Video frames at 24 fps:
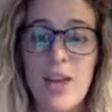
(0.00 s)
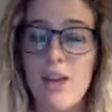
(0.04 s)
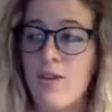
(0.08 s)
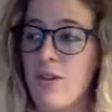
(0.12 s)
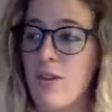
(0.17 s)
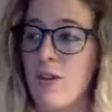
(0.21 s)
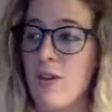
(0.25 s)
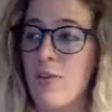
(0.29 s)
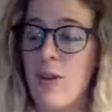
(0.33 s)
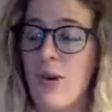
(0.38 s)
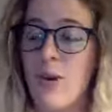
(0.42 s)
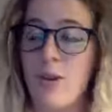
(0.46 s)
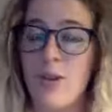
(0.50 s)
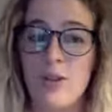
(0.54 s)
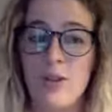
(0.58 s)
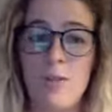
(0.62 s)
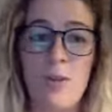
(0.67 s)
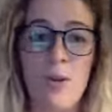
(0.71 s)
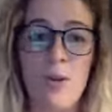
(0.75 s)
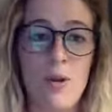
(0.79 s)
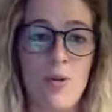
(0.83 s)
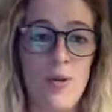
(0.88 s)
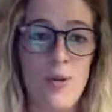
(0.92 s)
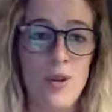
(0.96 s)
You can
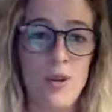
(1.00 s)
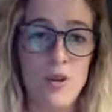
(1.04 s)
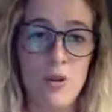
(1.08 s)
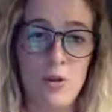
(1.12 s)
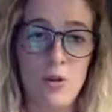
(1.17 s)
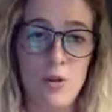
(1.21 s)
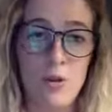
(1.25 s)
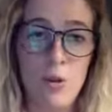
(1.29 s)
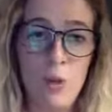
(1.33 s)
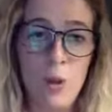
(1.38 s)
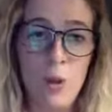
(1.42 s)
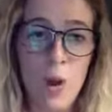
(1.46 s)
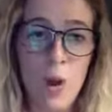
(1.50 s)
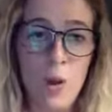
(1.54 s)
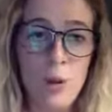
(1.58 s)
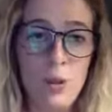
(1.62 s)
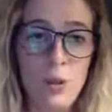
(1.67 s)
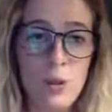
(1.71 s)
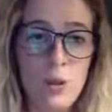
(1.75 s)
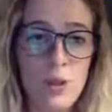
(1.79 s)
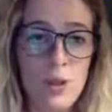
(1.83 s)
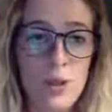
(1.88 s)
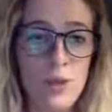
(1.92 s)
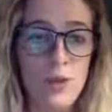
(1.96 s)
post motivational
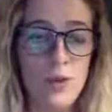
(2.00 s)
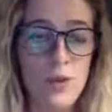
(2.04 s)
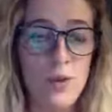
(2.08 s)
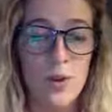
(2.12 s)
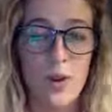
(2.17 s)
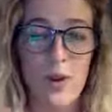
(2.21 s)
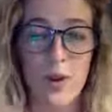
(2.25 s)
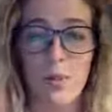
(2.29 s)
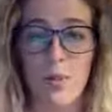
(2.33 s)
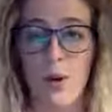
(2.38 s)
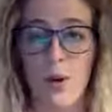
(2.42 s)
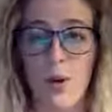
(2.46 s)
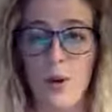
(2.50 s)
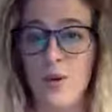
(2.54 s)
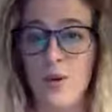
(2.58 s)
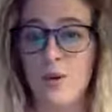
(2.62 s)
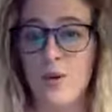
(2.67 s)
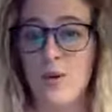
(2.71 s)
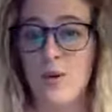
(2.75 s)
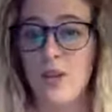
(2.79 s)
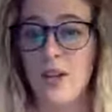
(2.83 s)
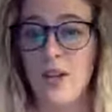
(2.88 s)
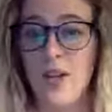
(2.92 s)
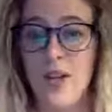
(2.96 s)
quotes. If you can
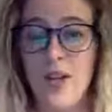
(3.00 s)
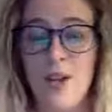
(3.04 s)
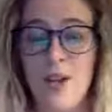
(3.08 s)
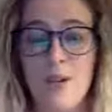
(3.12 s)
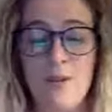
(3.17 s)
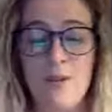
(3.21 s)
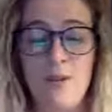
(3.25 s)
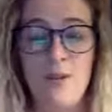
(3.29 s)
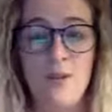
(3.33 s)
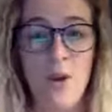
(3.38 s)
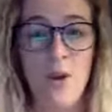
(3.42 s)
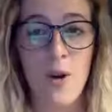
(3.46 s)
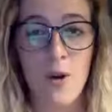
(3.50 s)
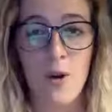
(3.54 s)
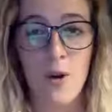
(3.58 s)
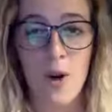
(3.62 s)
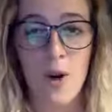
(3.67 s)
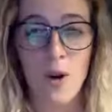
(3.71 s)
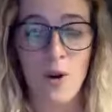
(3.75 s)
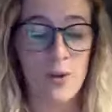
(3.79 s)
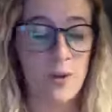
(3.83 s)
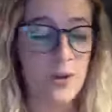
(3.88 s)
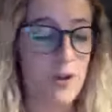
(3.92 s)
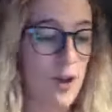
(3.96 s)
post
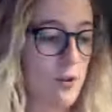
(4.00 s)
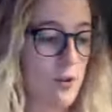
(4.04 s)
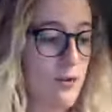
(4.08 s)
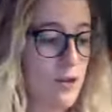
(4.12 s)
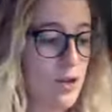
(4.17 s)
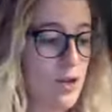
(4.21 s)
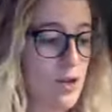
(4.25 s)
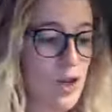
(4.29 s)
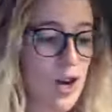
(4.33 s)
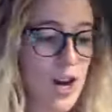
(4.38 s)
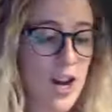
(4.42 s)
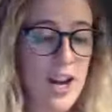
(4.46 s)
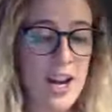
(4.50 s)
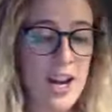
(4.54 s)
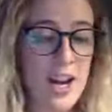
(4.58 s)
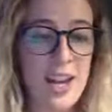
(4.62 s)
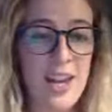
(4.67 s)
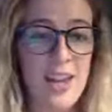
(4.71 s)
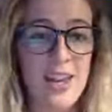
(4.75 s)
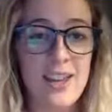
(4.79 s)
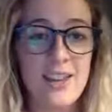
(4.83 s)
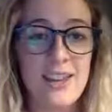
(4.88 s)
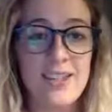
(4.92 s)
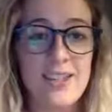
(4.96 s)
photos of
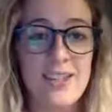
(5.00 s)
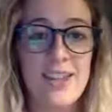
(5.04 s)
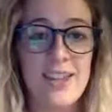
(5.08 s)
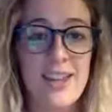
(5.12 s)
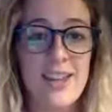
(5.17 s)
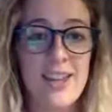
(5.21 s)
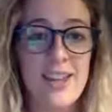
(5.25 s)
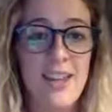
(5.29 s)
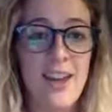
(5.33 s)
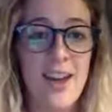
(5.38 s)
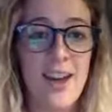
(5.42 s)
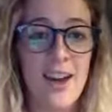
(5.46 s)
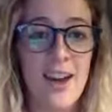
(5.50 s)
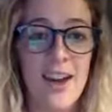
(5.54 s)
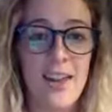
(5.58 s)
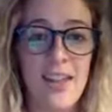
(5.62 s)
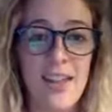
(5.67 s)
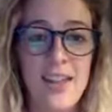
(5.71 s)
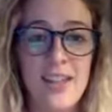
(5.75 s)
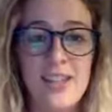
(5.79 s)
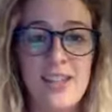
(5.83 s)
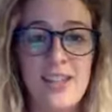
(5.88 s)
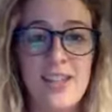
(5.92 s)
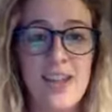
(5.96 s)
trainings,
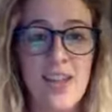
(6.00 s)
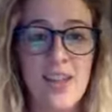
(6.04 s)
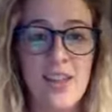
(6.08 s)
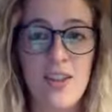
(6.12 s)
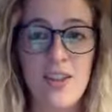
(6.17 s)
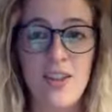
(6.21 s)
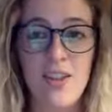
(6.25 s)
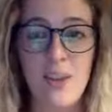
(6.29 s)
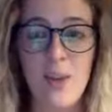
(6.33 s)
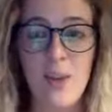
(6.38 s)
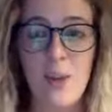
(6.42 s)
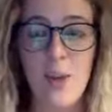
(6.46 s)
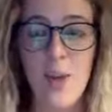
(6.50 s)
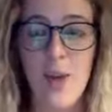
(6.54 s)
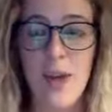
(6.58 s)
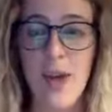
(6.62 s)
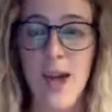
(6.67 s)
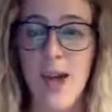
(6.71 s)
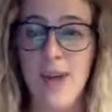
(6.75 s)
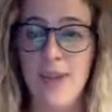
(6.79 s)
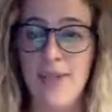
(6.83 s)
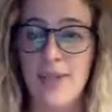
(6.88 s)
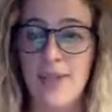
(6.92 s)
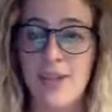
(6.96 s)
that's another good way to
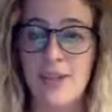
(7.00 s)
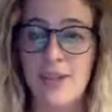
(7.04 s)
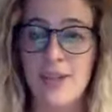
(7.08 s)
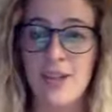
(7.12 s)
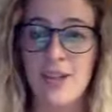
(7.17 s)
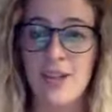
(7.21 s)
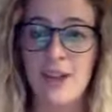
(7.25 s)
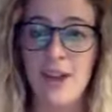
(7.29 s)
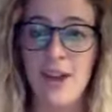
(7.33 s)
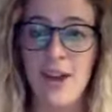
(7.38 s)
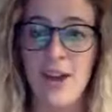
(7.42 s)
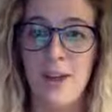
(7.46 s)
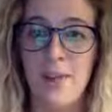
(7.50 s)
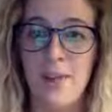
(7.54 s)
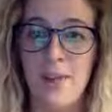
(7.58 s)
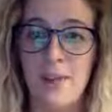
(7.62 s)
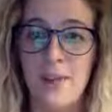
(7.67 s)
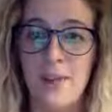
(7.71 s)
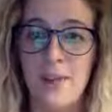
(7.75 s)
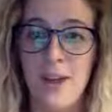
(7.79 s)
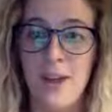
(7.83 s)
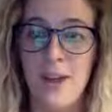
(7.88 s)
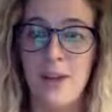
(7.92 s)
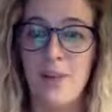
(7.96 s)
have
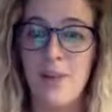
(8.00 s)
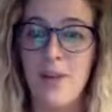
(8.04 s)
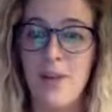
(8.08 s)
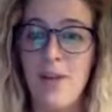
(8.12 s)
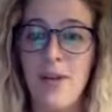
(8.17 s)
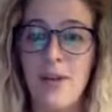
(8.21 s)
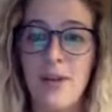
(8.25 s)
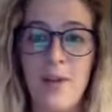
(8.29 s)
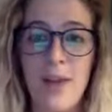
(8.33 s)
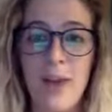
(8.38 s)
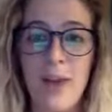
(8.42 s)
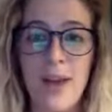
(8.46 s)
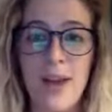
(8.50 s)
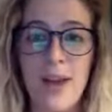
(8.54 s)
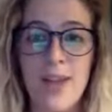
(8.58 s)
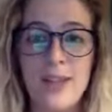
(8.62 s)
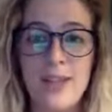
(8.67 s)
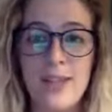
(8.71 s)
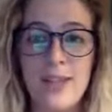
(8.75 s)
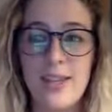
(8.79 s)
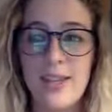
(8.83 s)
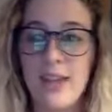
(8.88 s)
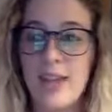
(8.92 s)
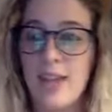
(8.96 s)
Instagram.
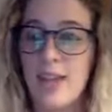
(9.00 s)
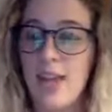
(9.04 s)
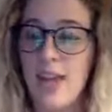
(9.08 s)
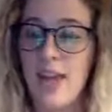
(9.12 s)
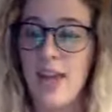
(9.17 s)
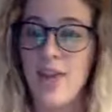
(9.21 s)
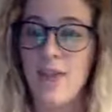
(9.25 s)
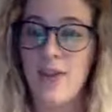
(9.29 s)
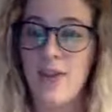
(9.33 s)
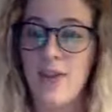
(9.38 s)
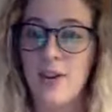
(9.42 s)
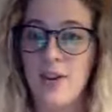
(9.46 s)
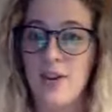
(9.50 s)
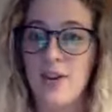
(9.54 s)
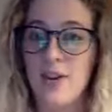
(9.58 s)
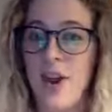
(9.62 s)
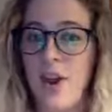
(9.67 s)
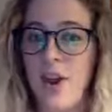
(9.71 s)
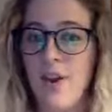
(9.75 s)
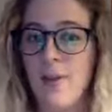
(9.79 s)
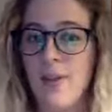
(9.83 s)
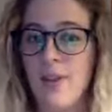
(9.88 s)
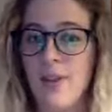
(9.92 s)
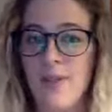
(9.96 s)
Otherwise, if you're
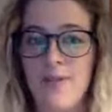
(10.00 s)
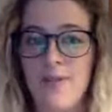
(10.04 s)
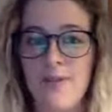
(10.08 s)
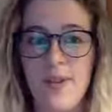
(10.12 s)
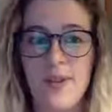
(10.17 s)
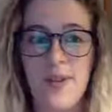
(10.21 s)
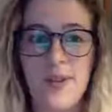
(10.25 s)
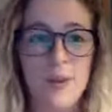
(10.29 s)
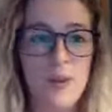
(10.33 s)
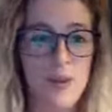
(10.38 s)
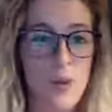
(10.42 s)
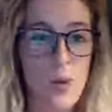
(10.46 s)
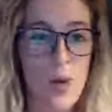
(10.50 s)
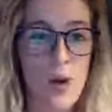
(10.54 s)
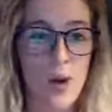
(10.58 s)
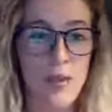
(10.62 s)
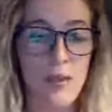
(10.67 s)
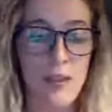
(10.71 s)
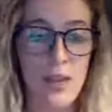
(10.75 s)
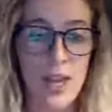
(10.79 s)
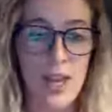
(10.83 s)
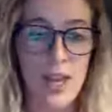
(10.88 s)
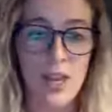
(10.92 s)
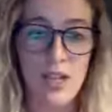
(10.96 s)
not really fitting those
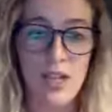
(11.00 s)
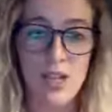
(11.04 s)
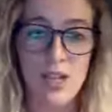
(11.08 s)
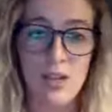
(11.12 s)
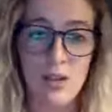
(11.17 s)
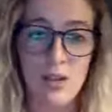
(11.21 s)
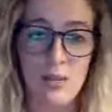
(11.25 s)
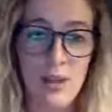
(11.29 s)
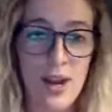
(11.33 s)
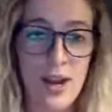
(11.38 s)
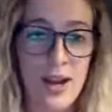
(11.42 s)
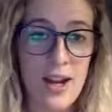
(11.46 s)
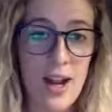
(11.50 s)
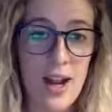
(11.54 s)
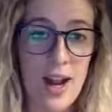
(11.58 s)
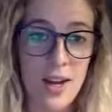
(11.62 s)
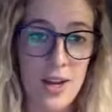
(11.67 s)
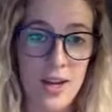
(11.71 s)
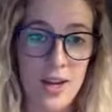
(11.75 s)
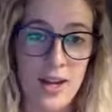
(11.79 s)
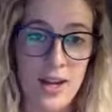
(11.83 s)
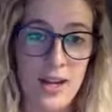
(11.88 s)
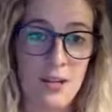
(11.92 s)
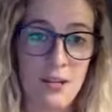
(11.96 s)
qualifications, you might
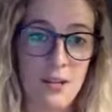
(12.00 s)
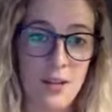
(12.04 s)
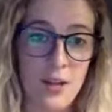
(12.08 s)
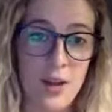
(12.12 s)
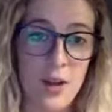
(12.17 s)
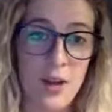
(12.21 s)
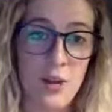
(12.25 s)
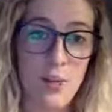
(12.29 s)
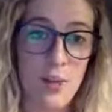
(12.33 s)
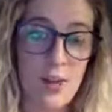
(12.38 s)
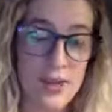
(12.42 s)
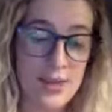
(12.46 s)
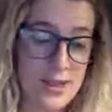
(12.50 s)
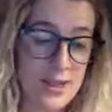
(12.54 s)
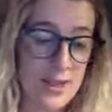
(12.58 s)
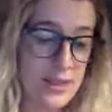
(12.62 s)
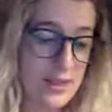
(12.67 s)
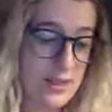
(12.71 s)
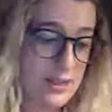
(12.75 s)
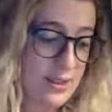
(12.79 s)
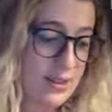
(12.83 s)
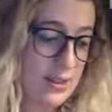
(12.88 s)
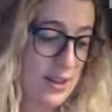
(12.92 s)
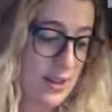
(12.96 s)
not need it for your
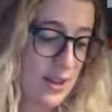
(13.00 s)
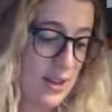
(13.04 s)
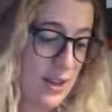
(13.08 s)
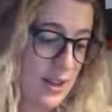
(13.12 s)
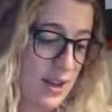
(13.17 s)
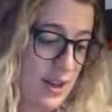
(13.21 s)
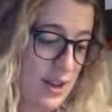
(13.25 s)
business.